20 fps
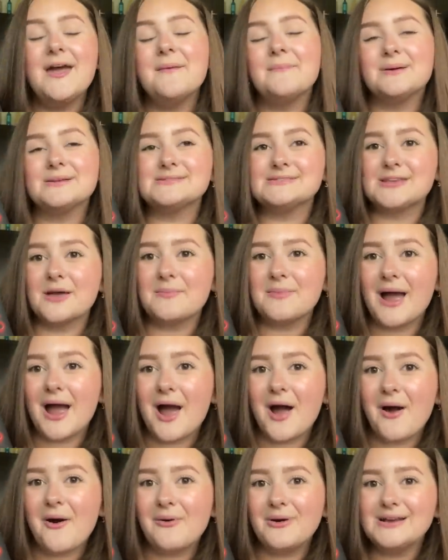but
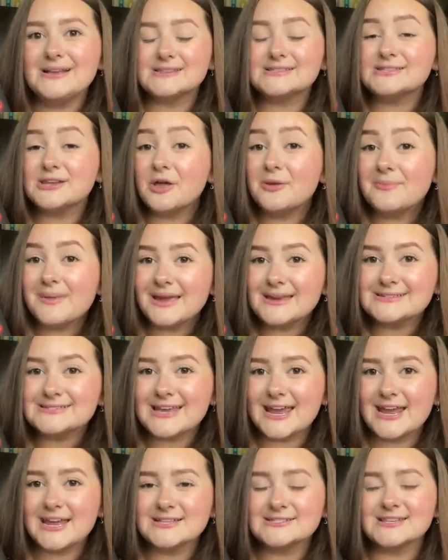somehow still
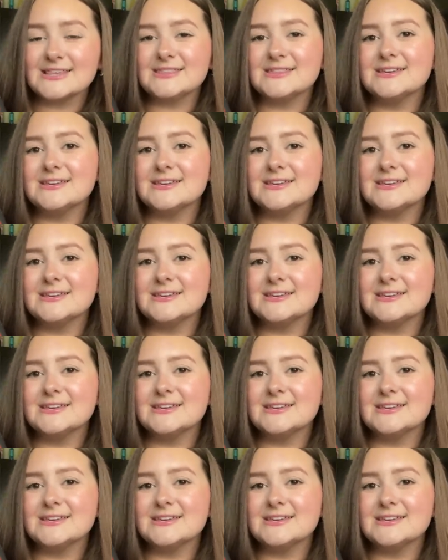maintains